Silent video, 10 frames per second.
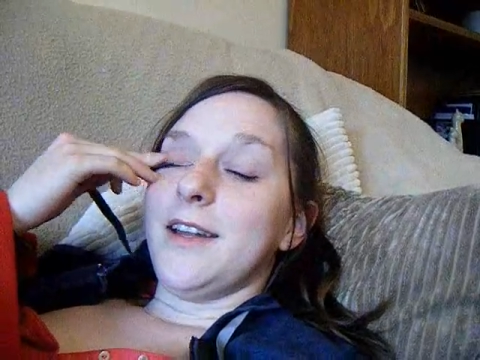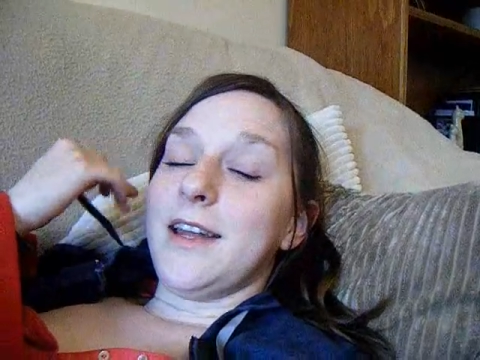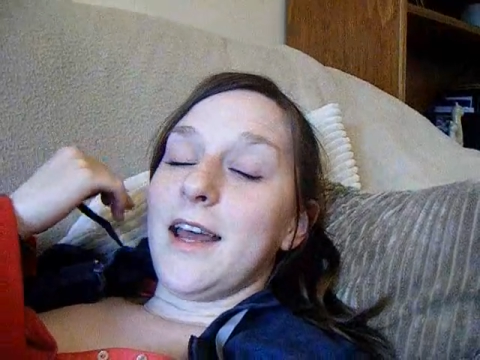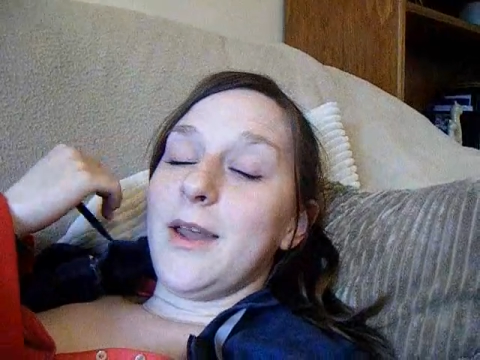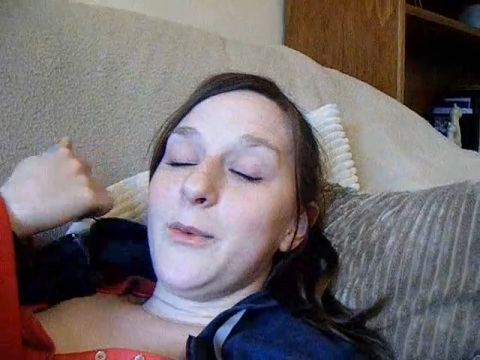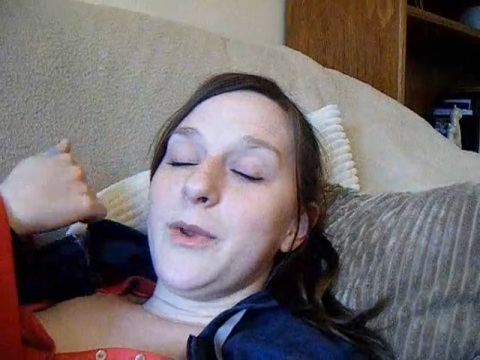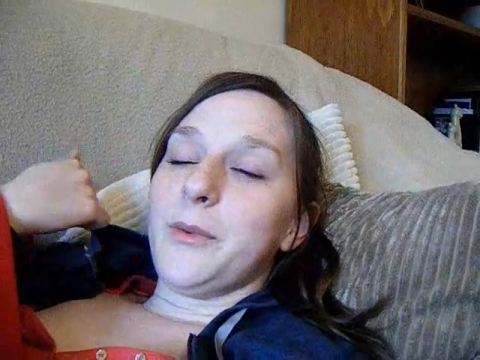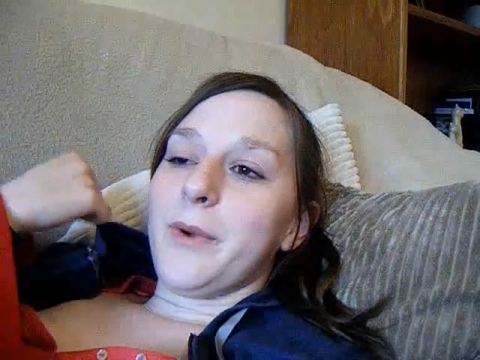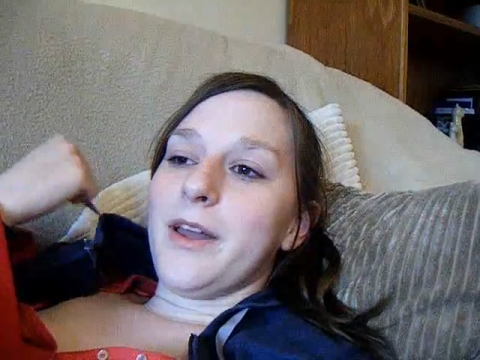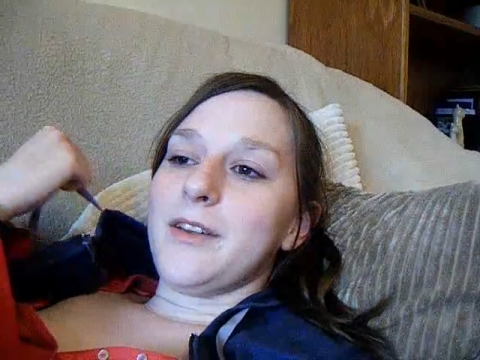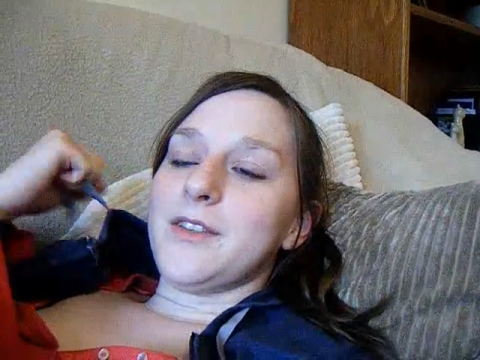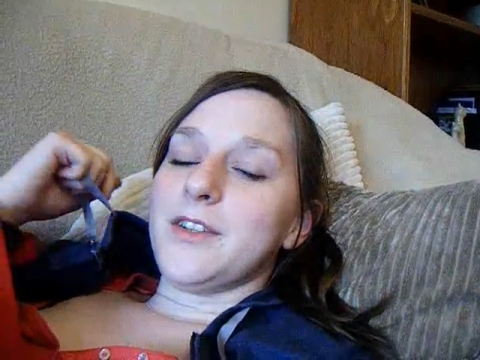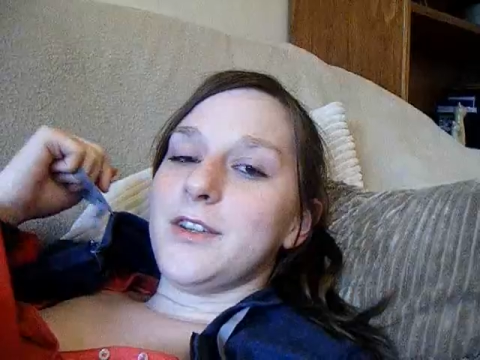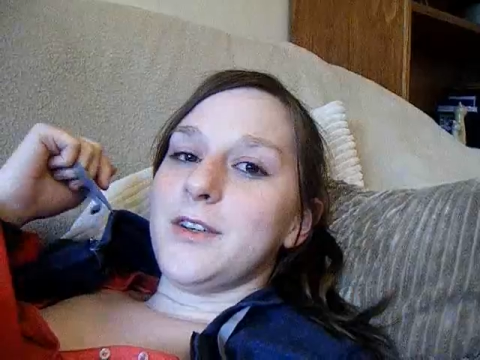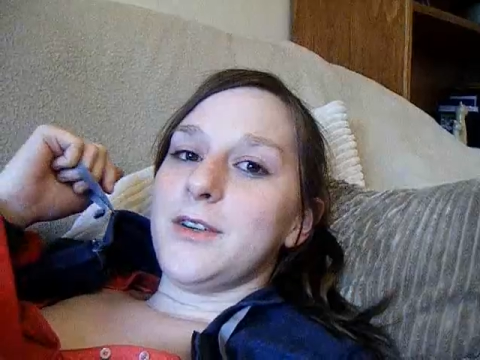Today we went
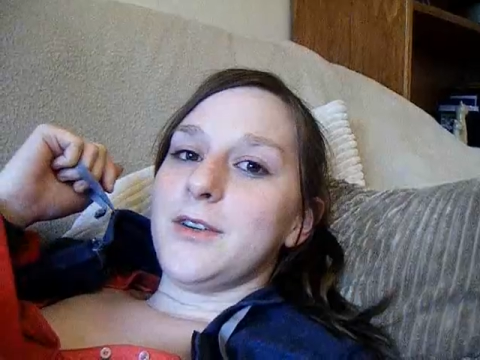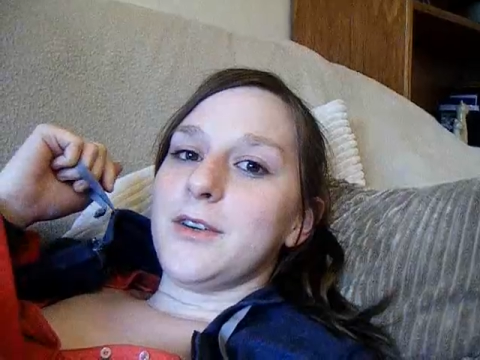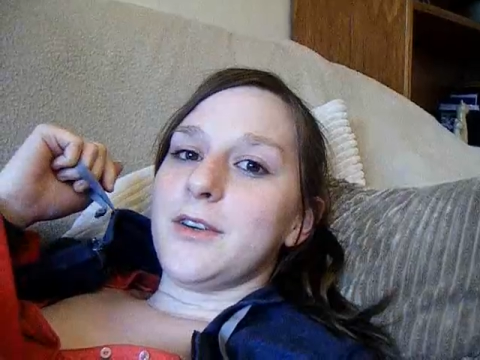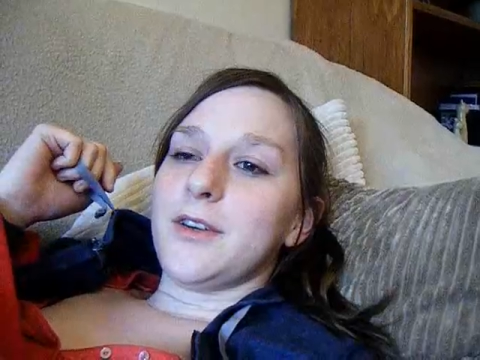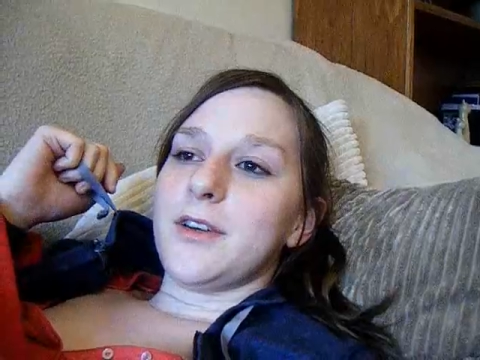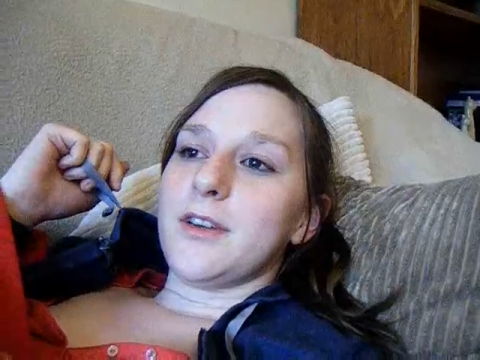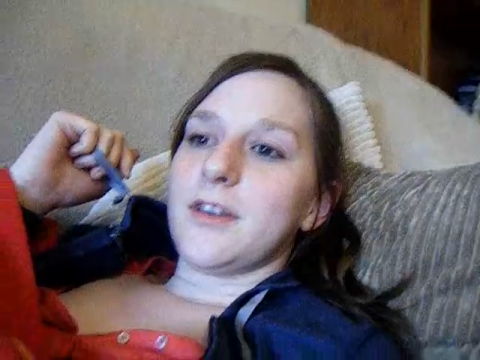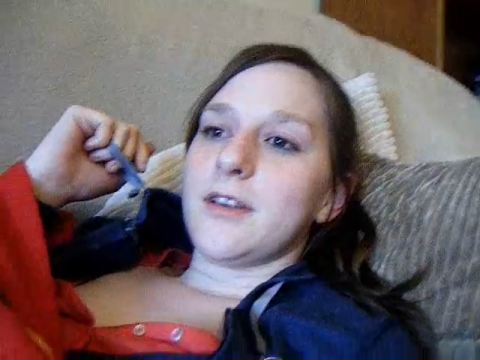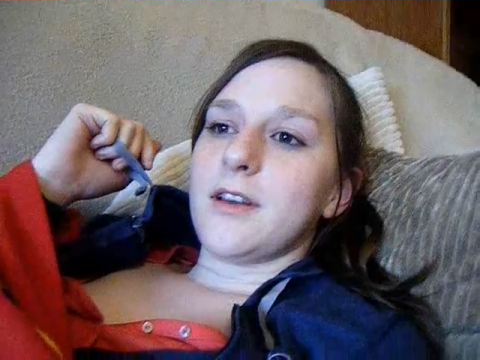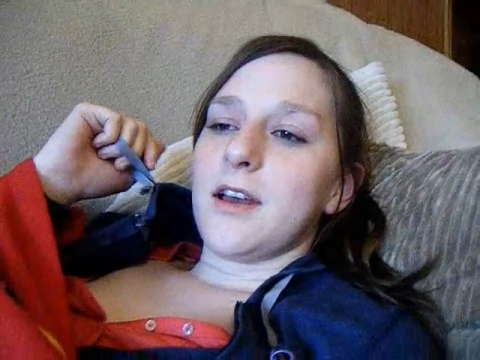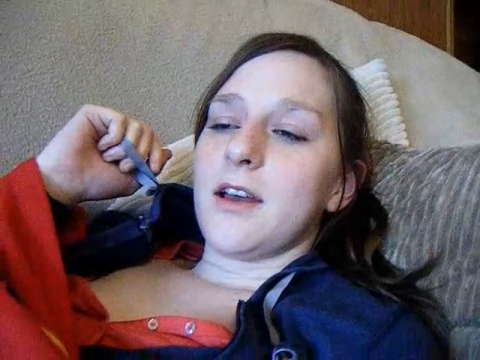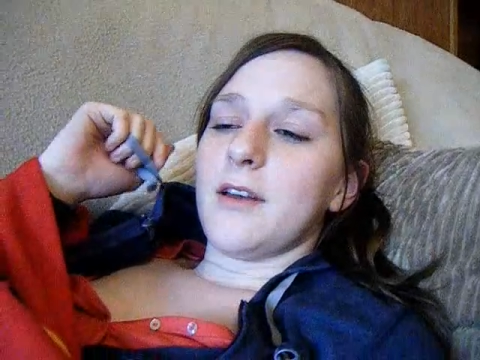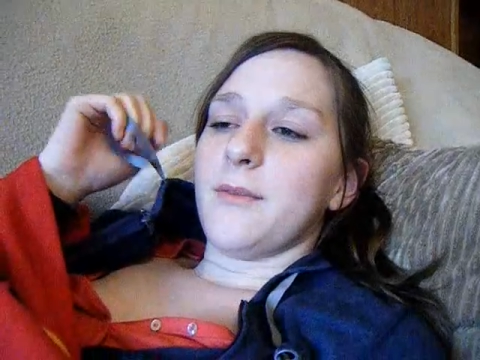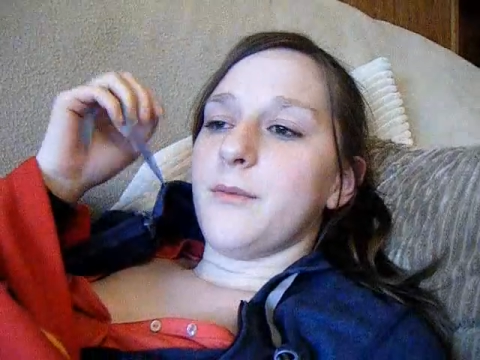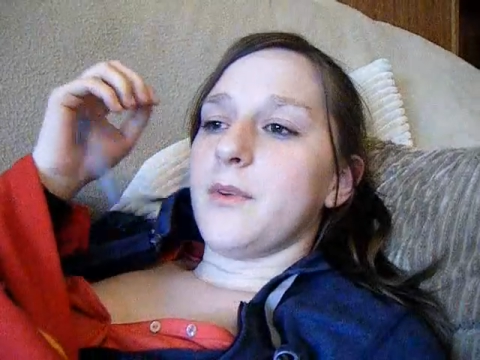to
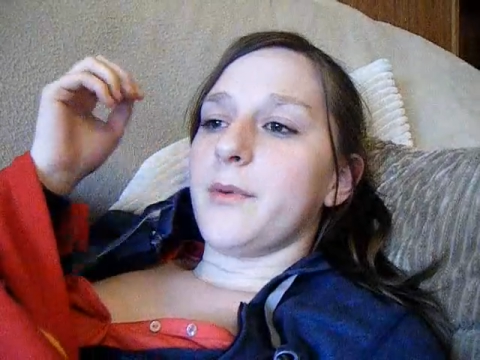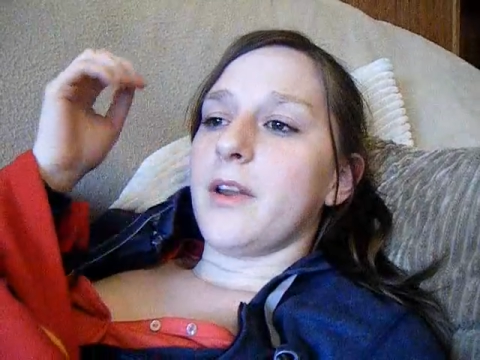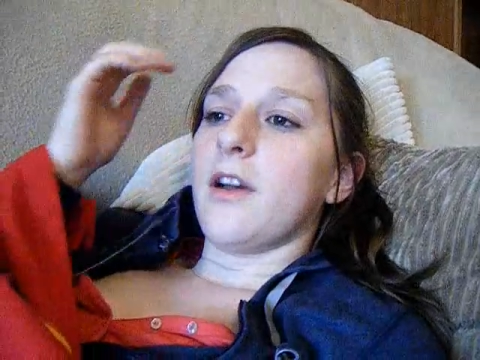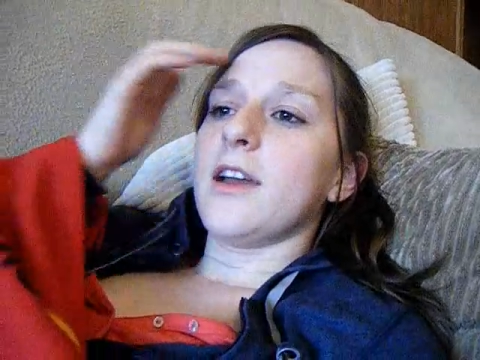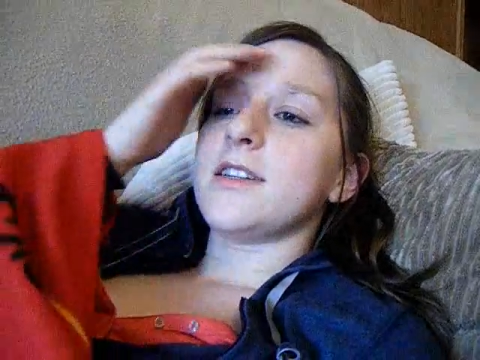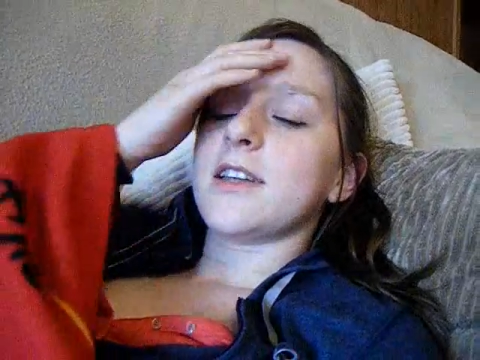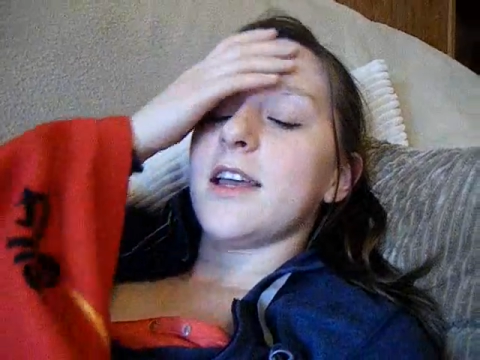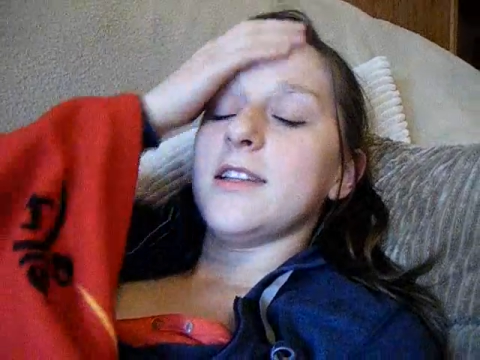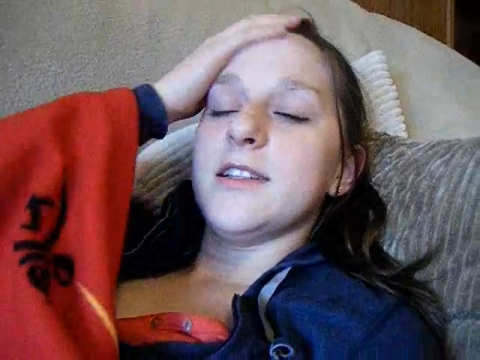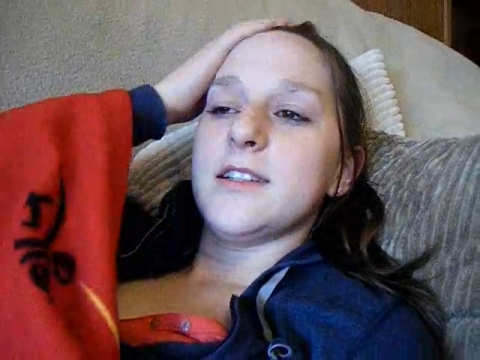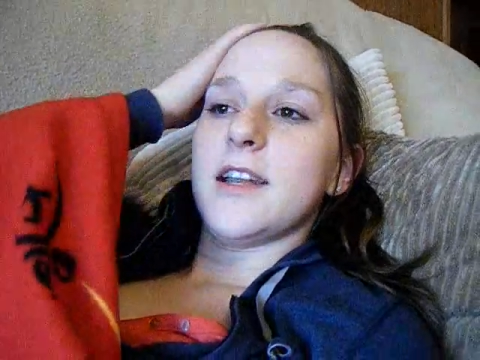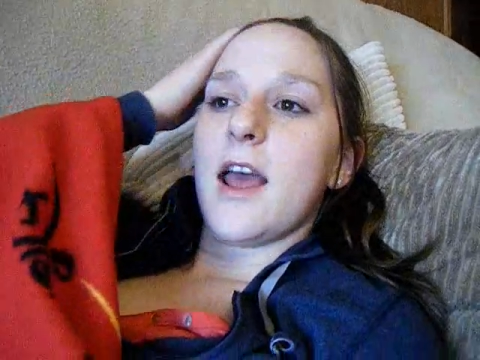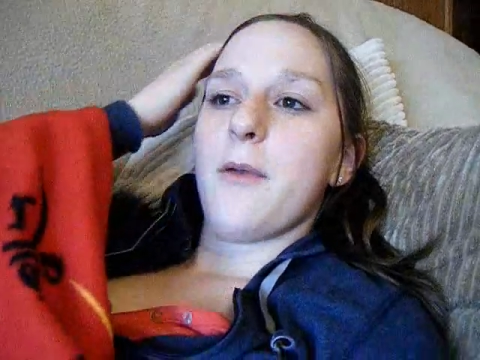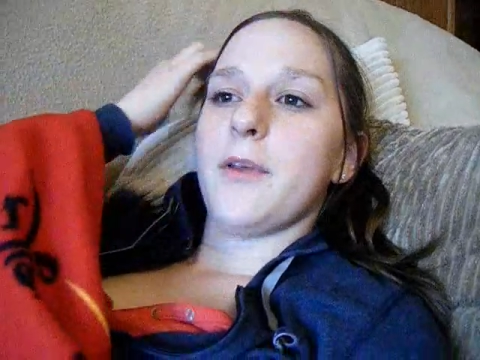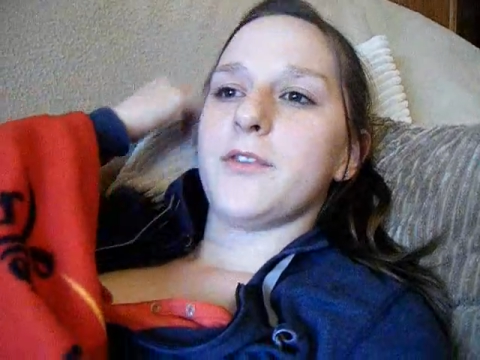ice skating today.